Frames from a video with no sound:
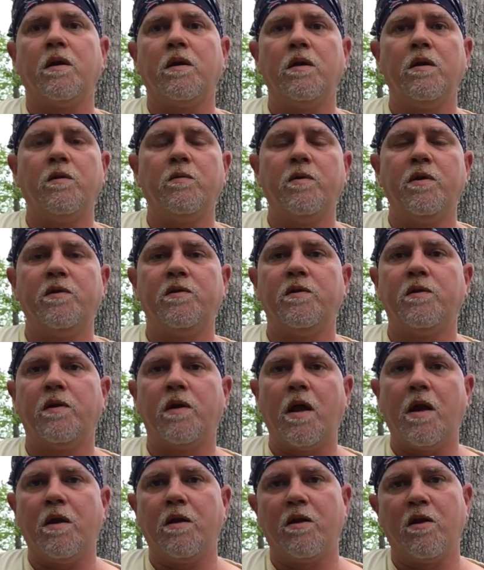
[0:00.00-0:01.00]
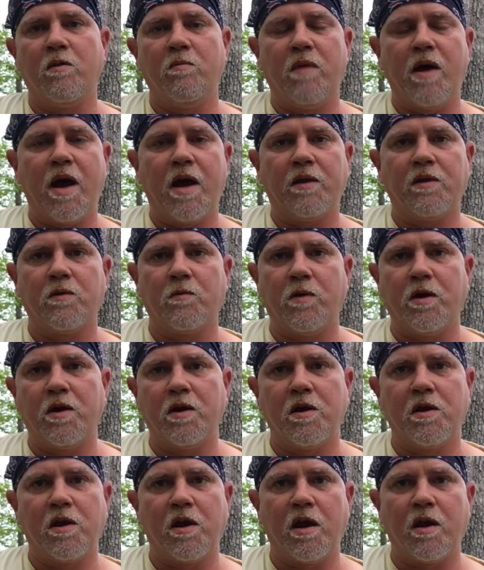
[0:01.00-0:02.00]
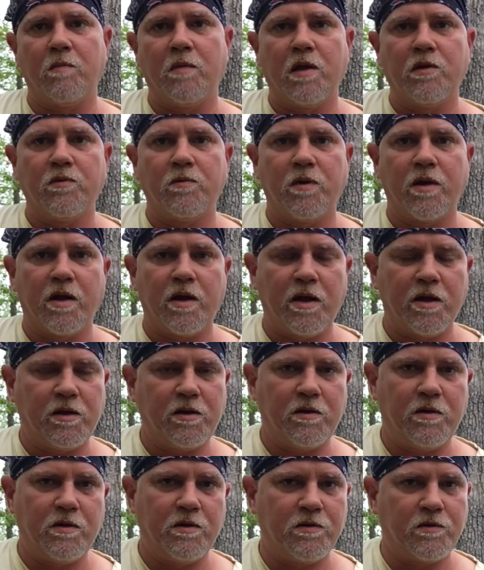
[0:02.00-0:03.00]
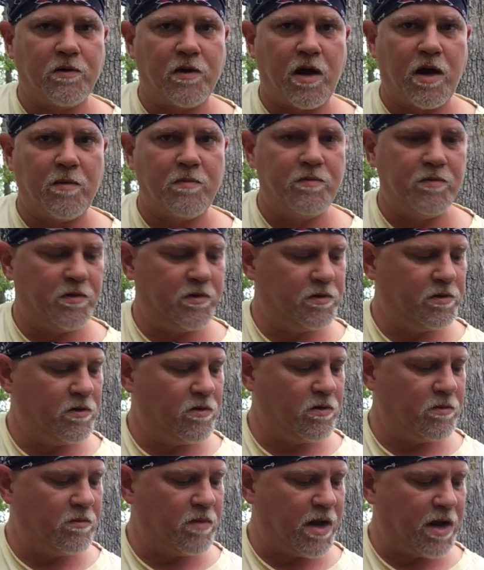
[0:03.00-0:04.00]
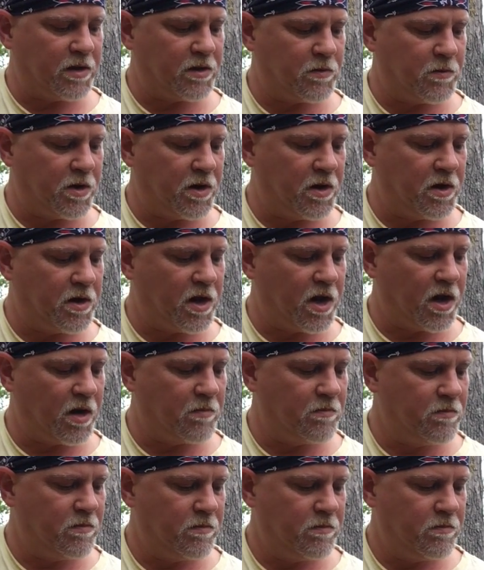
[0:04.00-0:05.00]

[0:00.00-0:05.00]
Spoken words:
no reason not to go back the way you came. That's the way I like to describe just going back the way you came.